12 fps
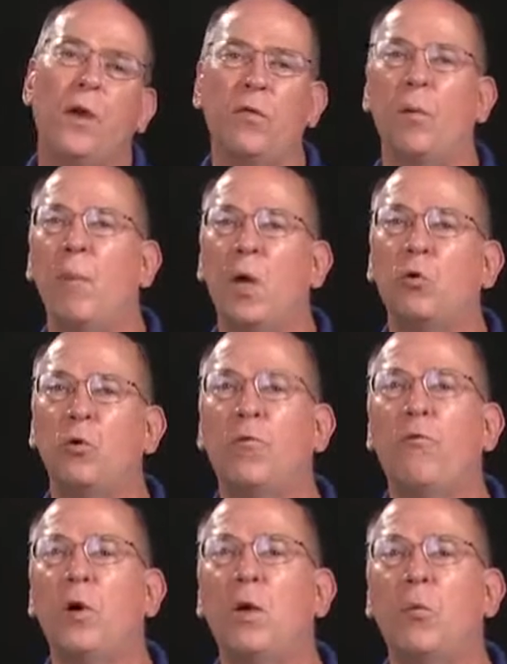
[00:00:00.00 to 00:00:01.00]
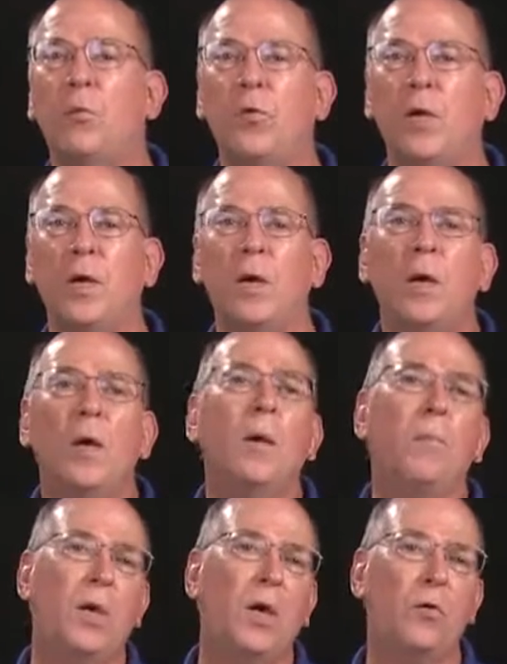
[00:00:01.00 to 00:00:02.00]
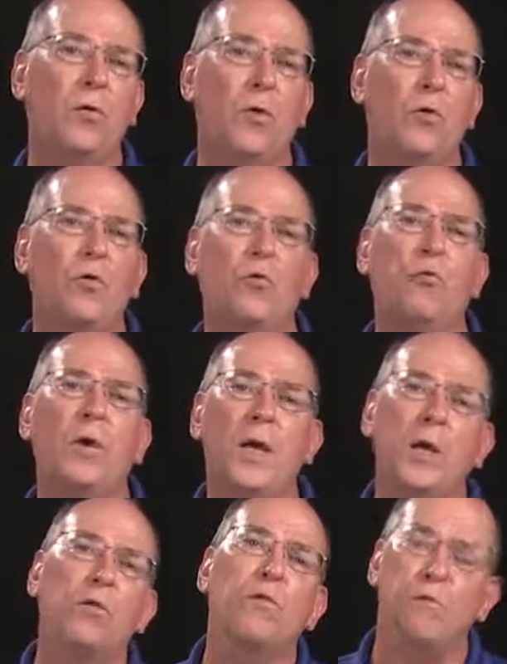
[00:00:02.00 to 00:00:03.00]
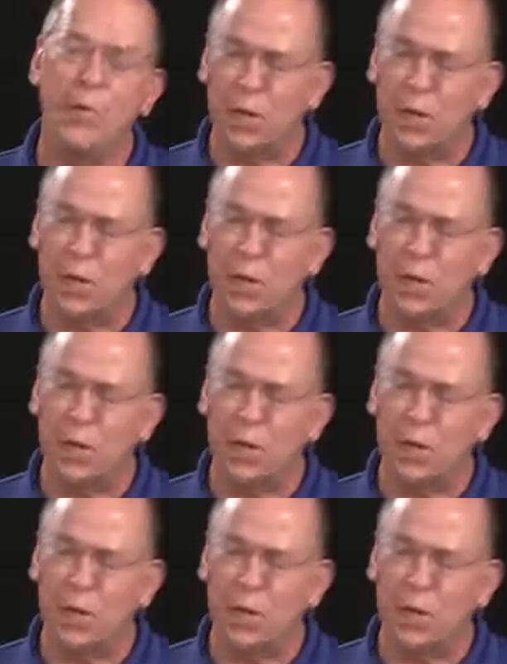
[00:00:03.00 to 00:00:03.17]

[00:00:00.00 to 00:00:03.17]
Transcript: of the measured frequency because the string is